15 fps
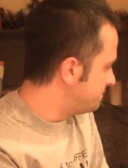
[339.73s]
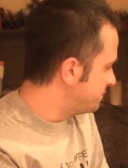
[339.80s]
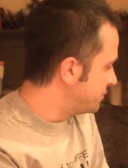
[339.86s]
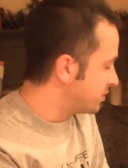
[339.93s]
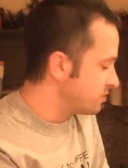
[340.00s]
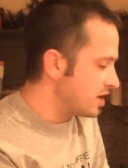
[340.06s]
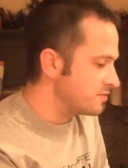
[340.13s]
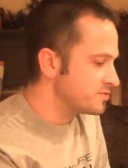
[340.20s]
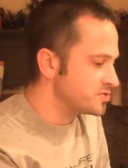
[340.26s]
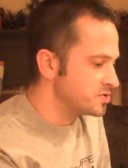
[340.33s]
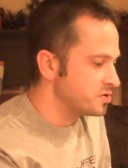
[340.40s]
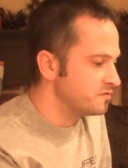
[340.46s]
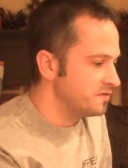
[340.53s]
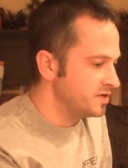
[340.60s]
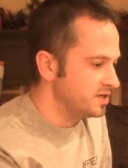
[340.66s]
The Grand
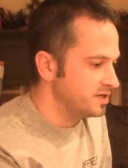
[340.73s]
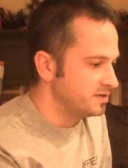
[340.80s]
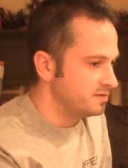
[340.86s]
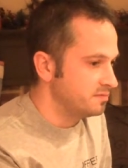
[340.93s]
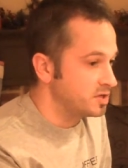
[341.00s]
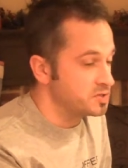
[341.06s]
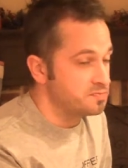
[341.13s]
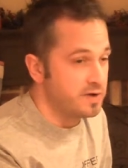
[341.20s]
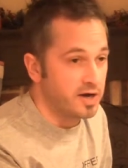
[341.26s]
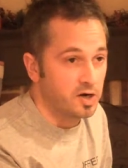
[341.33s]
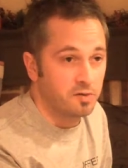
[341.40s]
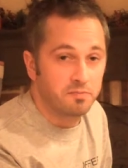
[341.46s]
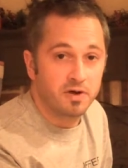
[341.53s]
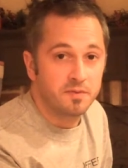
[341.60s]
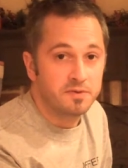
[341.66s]
Reserve, much better,
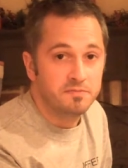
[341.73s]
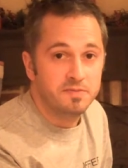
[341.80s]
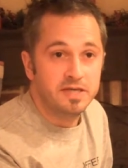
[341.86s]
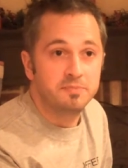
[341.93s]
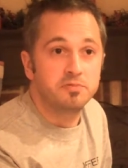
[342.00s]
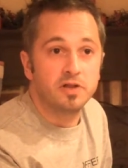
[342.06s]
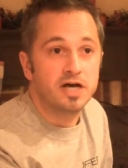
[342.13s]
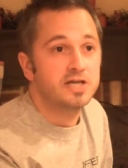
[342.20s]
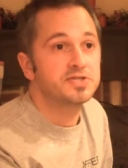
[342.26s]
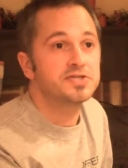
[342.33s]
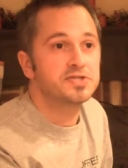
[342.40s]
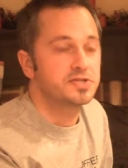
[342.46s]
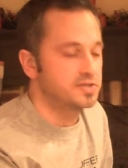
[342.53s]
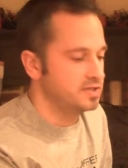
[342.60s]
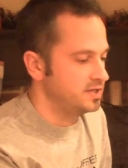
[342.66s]
probably B+,
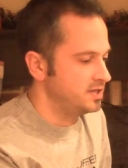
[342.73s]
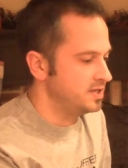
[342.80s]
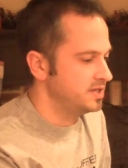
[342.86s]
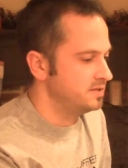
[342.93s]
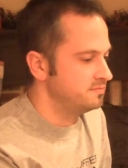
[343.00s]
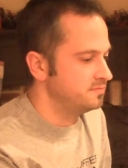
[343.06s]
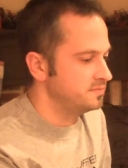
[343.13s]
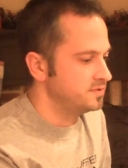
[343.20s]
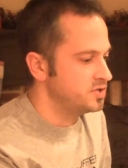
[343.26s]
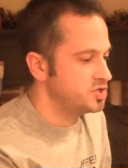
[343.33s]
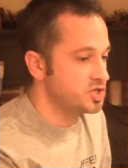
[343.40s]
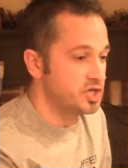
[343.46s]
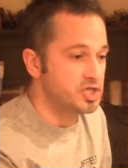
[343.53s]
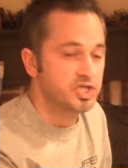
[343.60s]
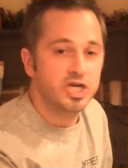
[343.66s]

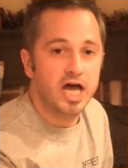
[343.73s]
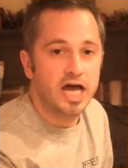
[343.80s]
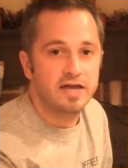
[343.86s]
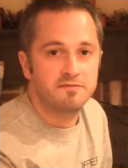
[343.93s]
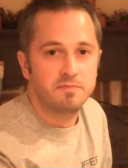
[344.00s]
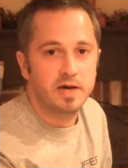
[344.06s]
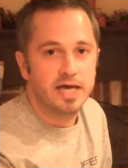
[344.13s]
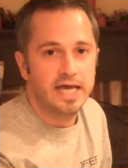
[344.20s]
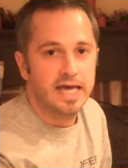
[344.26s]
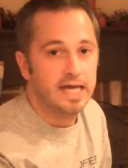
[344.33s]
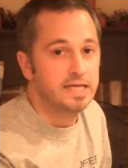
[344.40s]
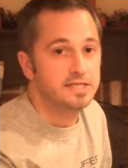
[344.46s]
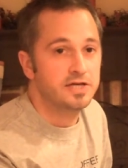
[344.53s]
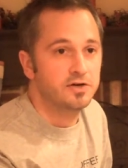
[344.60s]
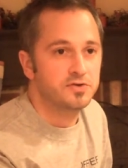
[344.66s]
just shy of my A
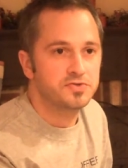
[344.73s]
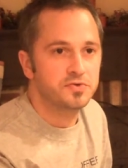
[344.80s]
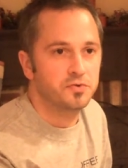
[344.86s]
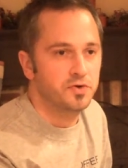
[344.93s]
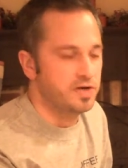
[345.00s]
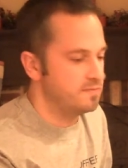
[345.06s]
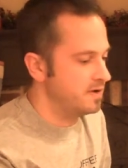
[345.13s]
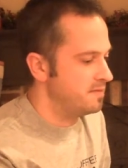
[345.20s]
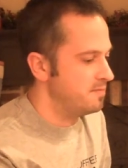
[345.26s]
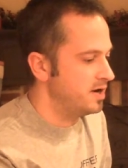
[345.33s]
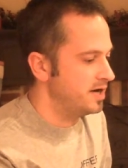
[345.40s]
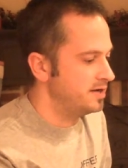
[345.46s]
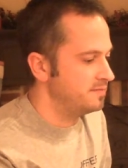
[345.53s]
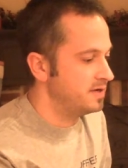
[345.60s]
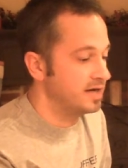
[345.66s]
territory in my
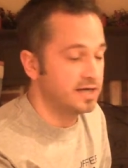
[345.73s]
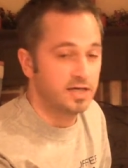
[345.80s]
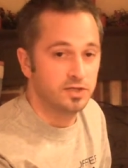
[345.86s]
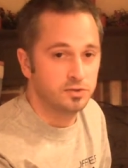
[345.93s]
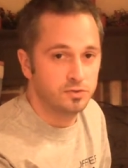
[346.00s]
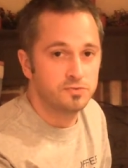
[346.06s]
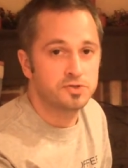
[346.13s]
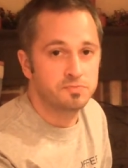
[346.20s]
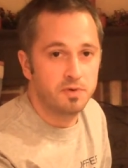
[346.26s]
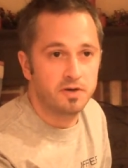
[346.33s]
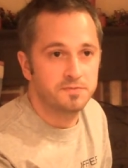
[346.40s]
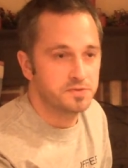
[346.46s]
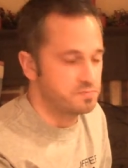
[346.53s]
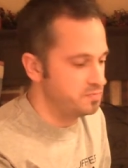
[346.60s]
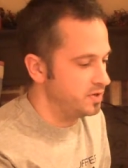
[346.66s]
mind. I'm not getting
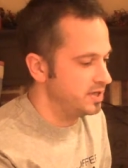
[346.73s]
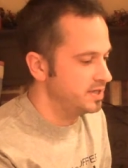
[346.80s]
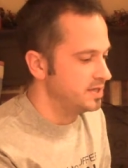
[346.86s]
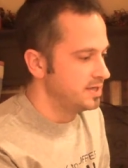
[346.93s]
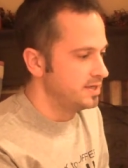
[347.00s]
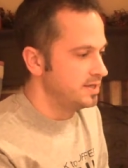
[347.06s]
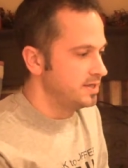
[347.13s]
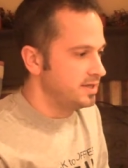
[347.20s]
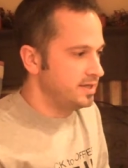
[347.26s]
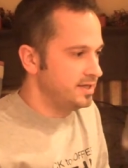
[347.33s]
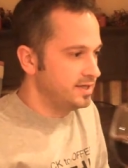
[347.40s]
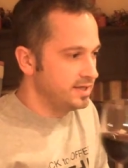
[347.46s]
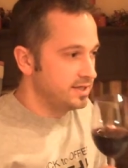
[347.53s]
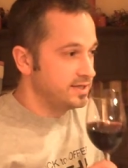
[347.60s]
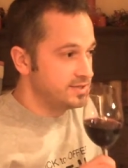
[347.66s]
goosebumps, but it